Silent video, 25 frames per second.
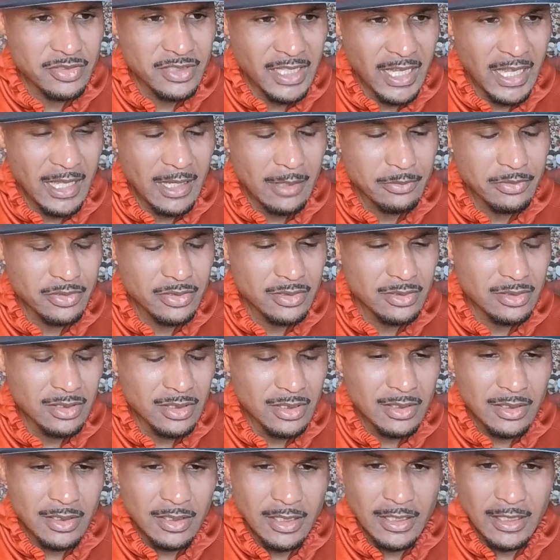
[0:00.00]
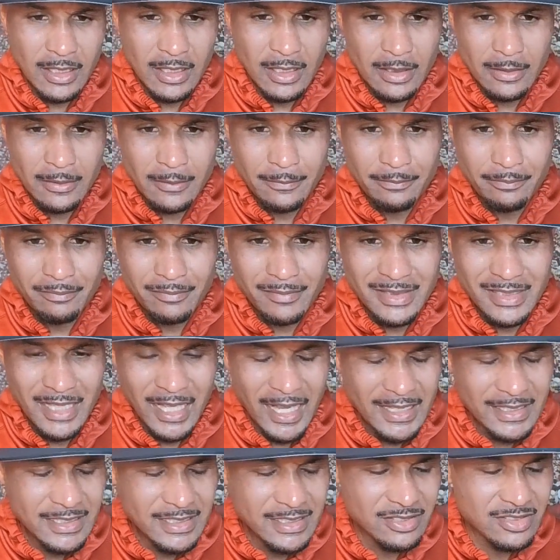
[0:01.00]
snaps, um,
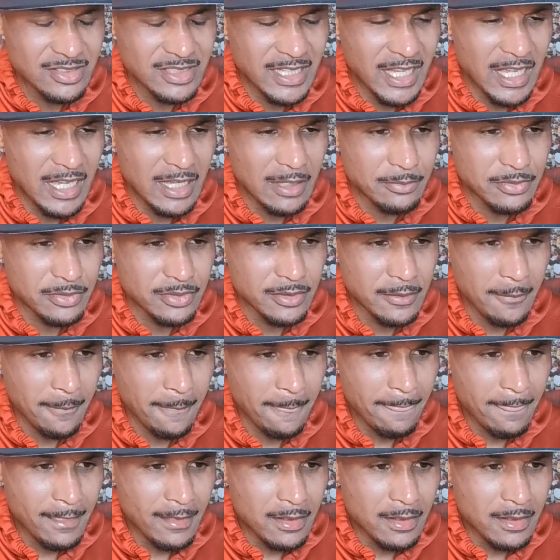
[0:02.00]
90 snaps,